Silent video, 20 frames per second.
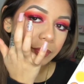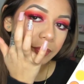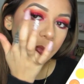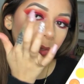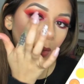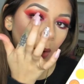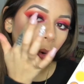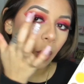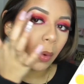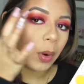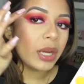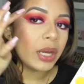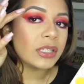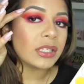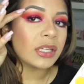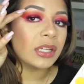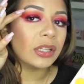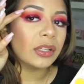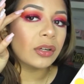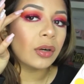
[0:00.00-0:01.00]
orange
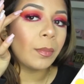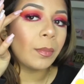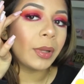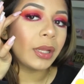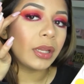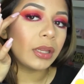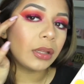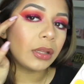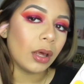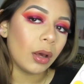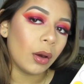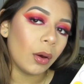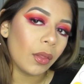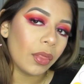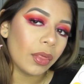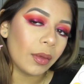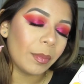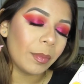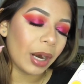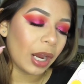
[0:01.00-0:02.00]
and a little below
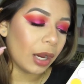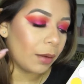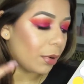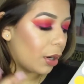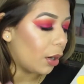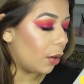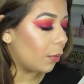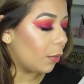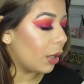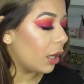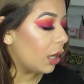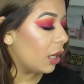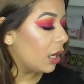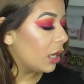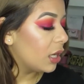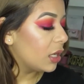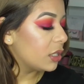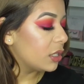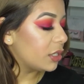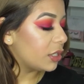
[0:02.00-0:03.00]
the brow bone,
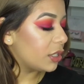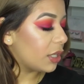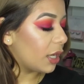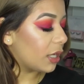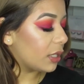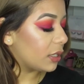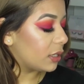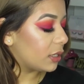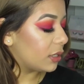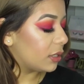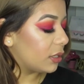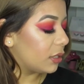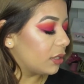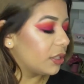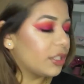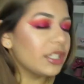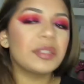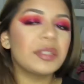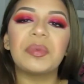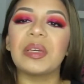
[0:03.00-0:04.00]
just
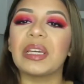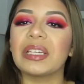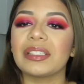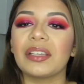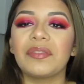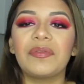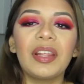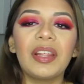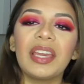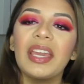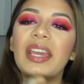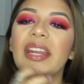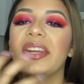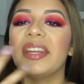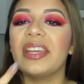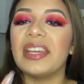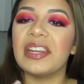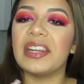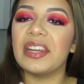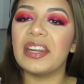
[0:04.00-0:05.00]
because I feel like it
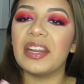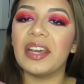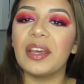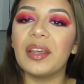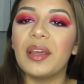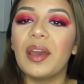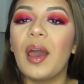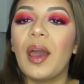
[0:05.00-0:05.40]
needed it.